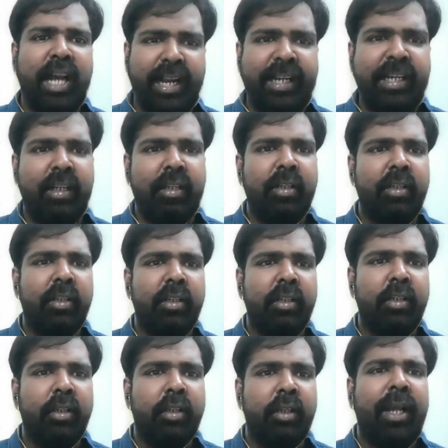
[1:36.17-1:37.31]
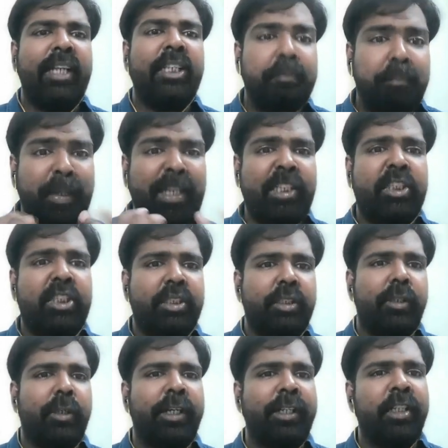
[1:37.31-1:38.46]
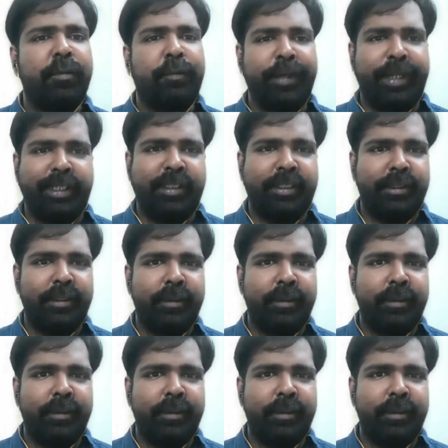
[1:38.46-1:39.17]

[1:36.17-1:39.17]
idol and spits in its face.